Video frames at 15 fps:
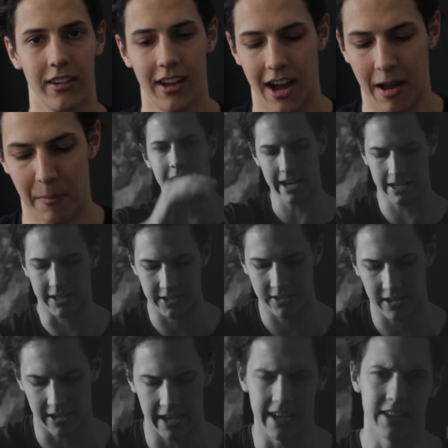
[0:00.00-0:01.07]
I guess,
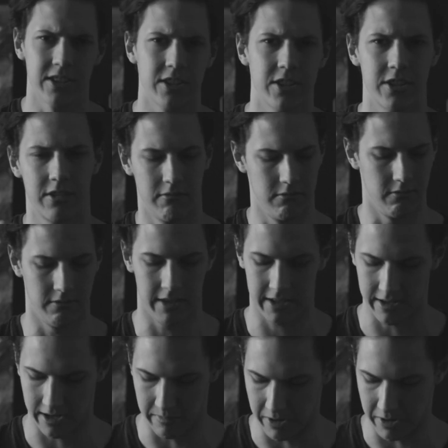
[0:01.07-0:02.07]
oh, that nearly